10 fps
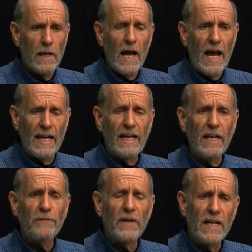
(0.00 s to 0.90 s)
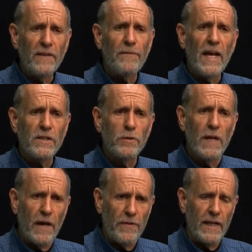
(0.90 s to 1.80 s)
And if, if they do
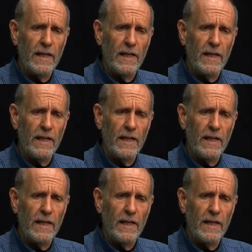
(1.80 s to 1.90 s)
nothing,